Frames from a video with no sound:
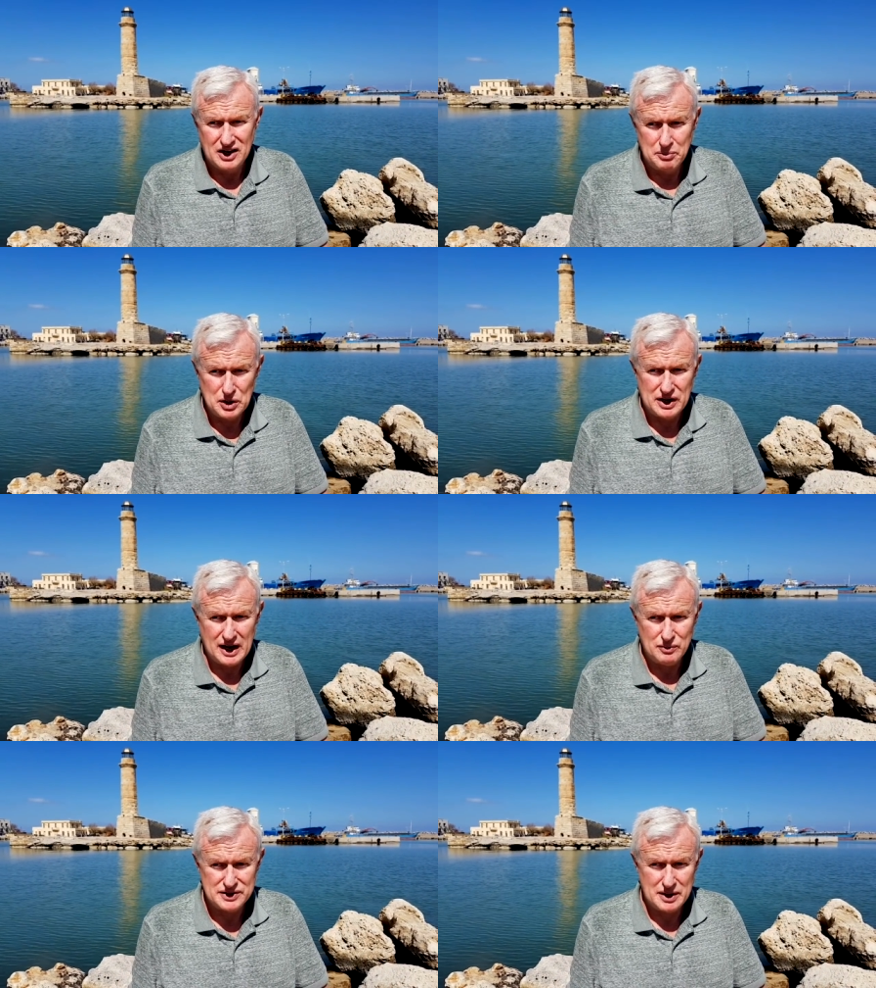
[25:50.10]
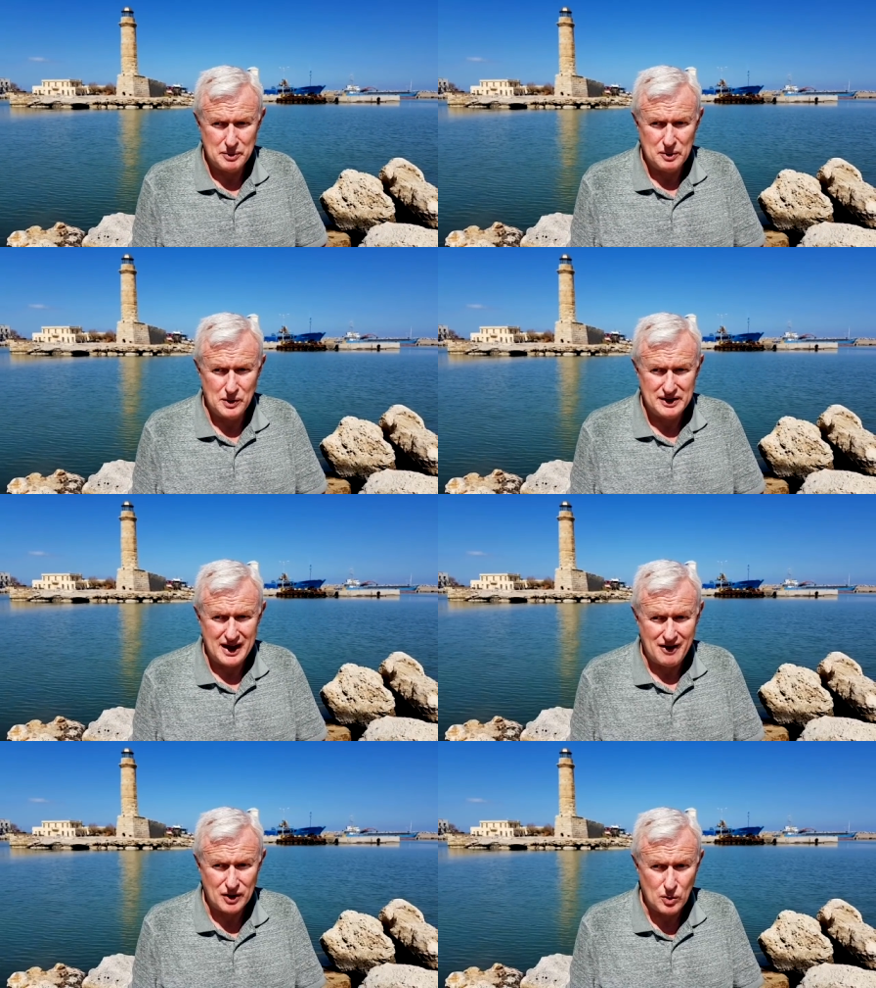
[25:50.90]
communicate with somebody when they
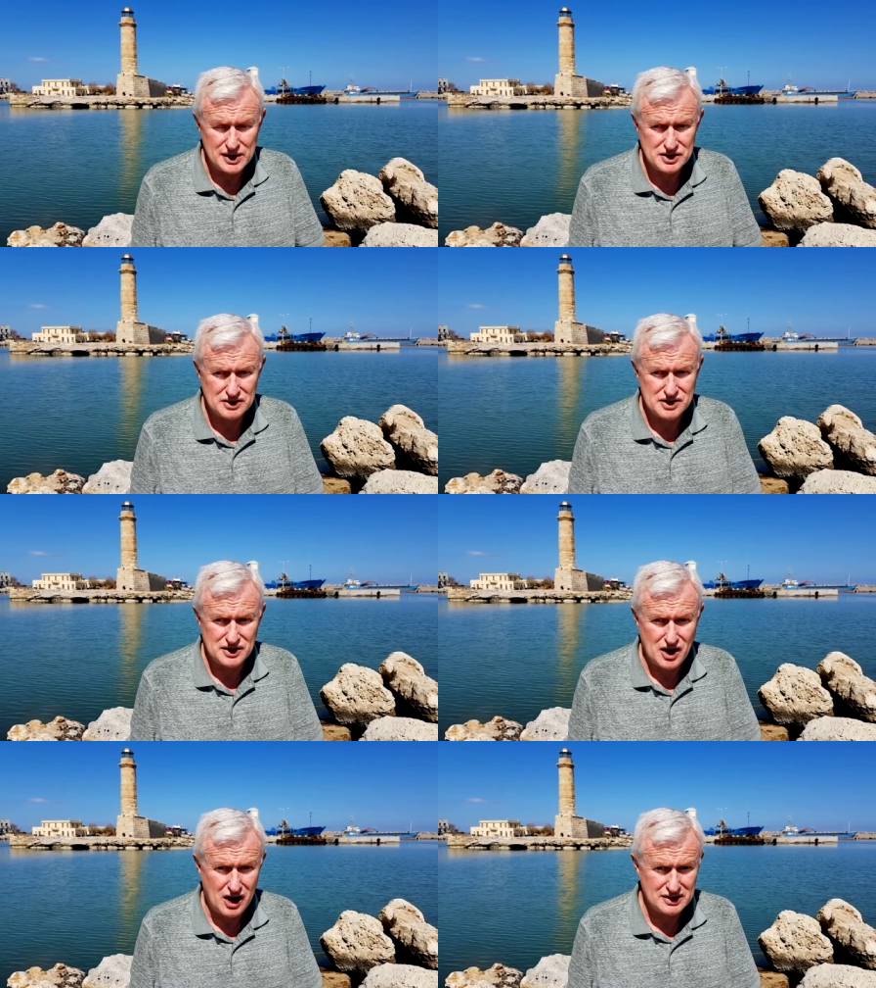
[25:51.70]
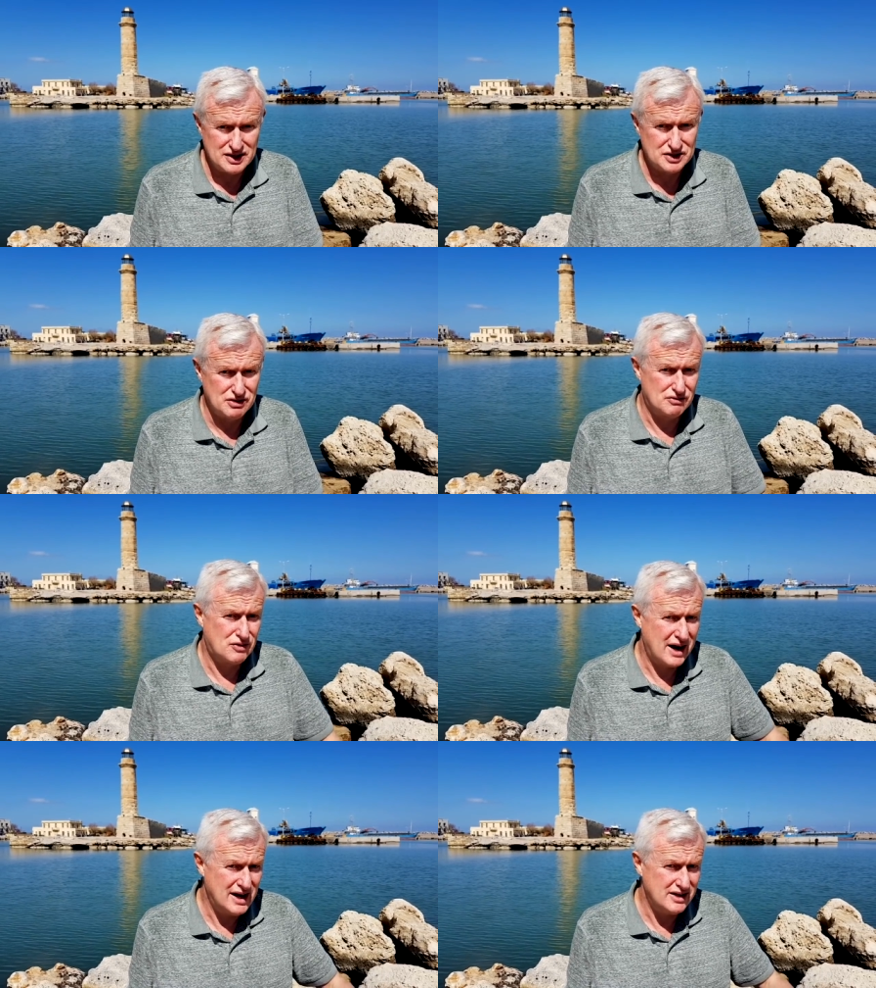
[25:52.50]
have a question. So the art is to
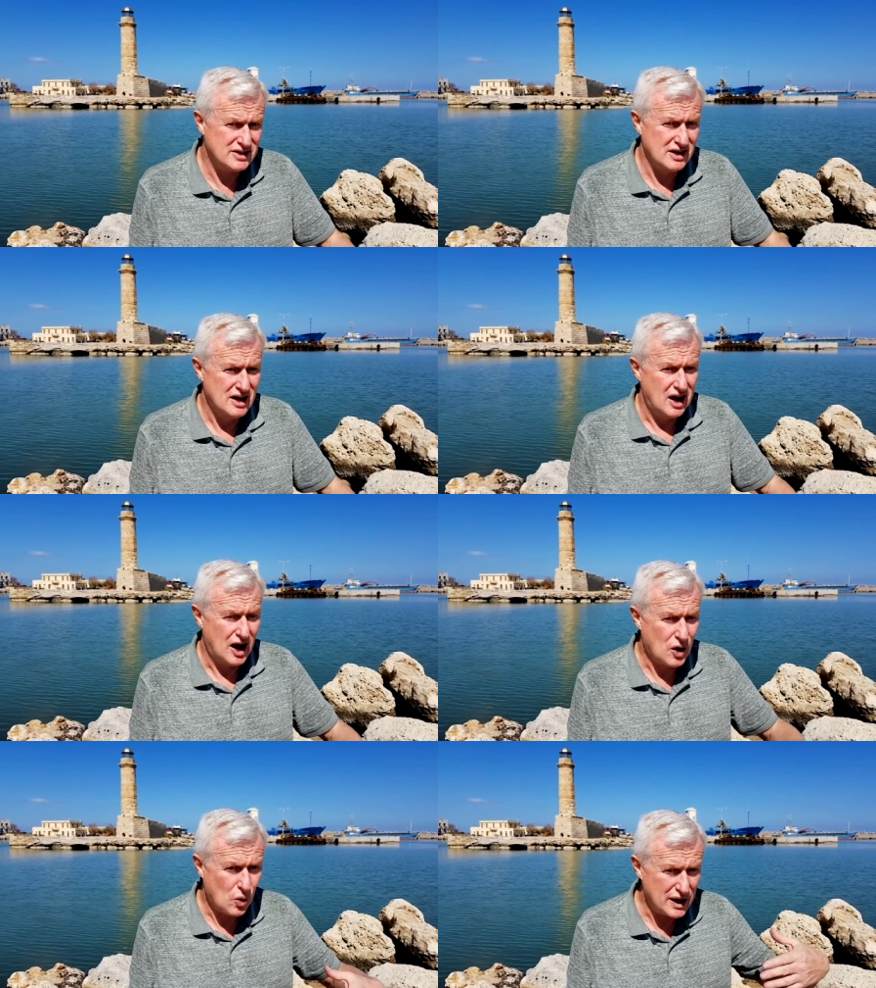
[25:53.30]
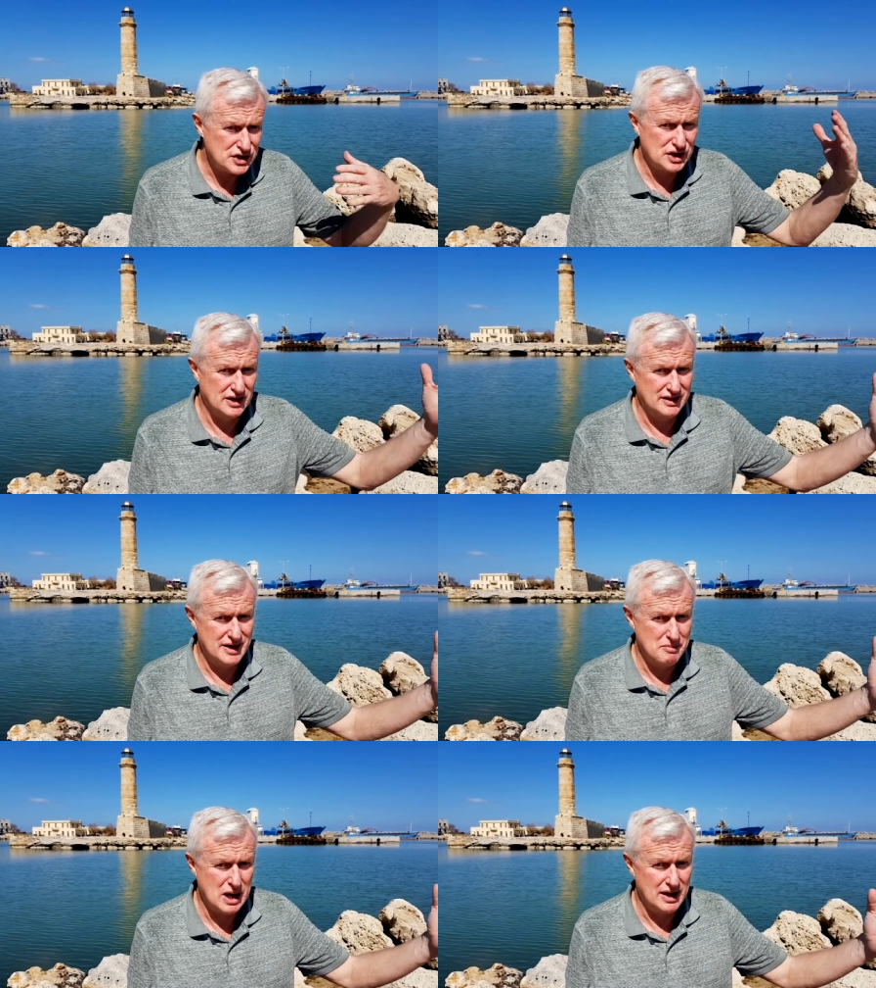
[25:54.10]
raise a question in
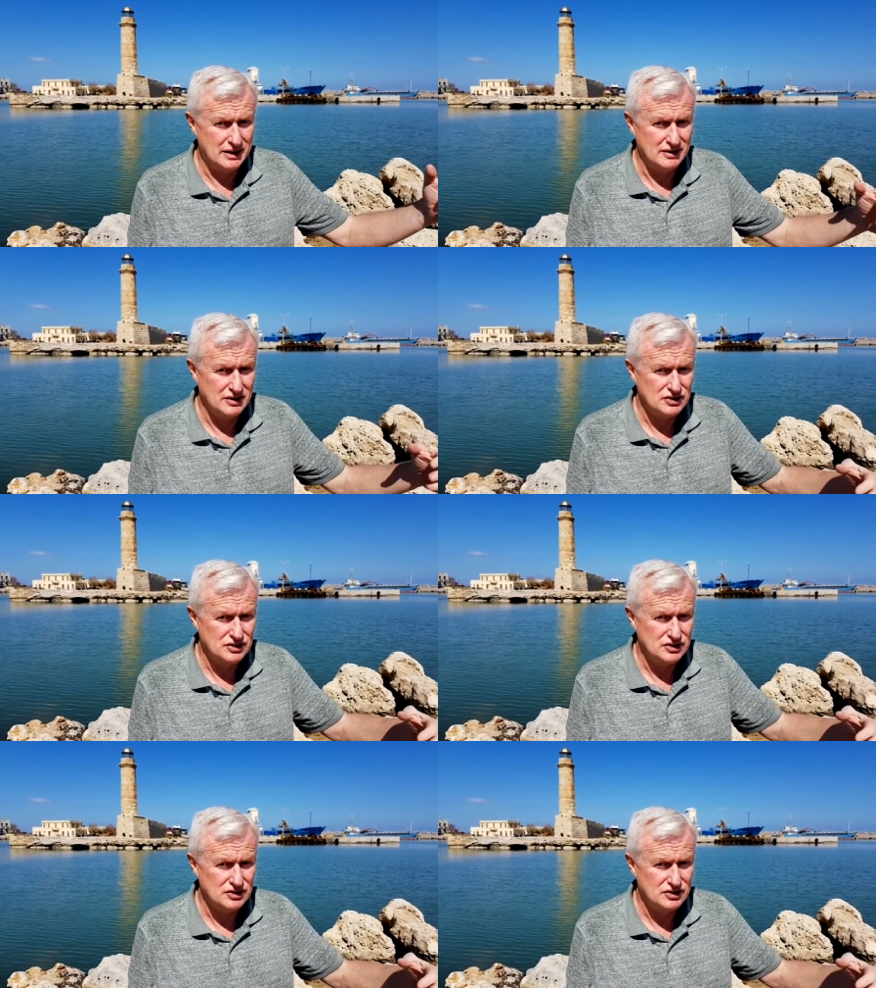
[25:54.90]
their mind.